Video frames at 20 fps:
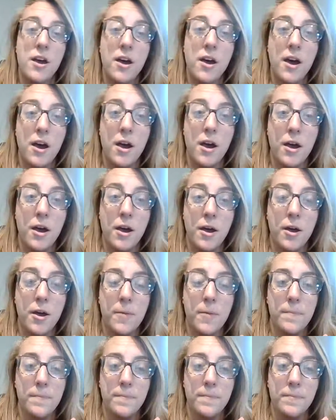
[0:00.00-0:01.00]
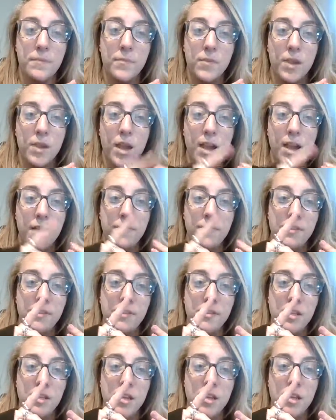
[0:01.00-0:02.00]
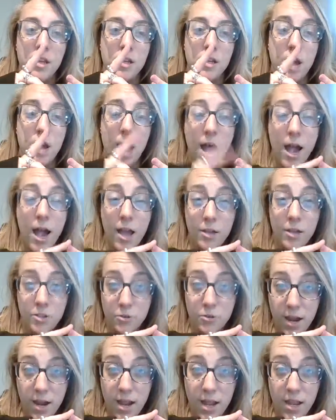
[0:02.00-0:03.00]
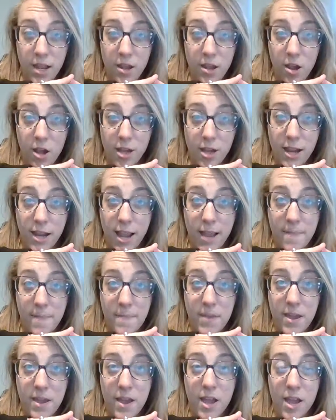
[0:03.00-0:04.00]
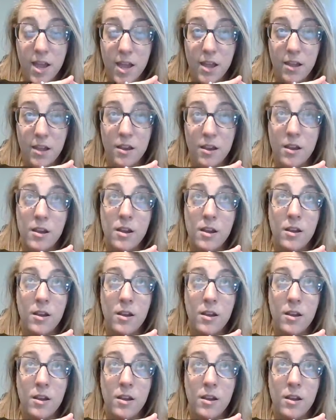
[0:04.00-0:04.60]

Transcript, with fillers: Um, I've seen Andre on Epic.